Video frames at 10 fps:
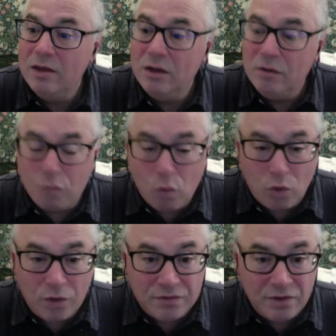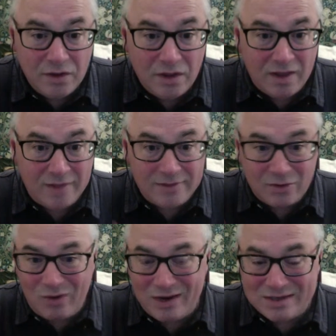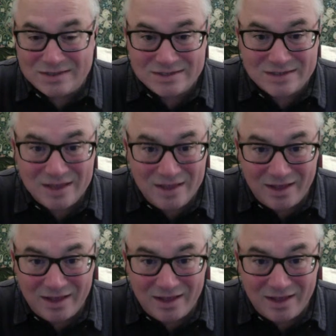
Of course, uh, the crisis